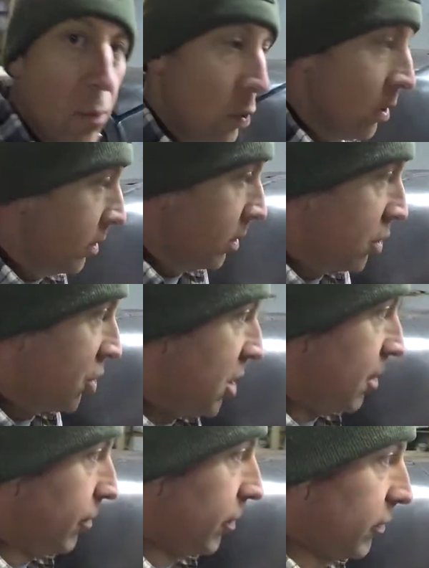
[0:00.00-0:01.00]
willing to
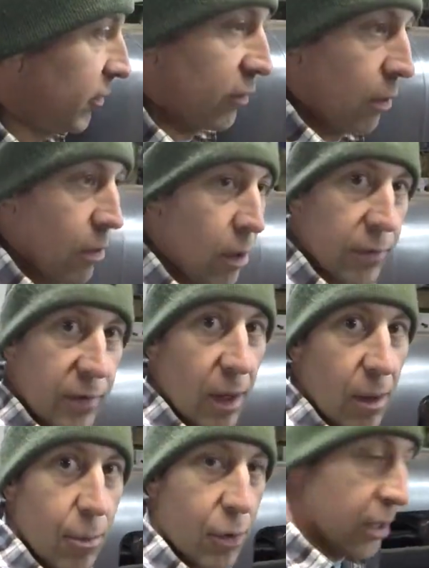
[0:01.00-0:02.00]
ship, so I'll
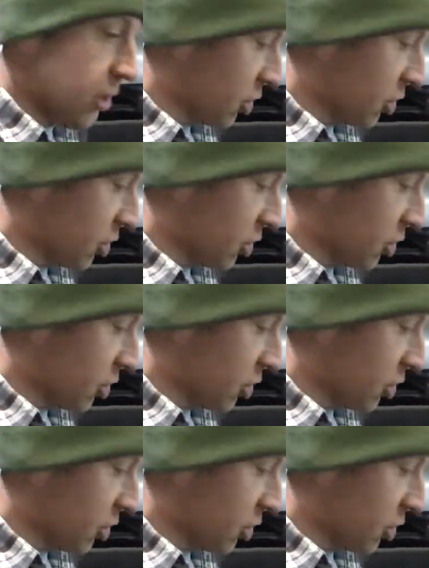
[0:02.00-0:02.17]
sell them pretty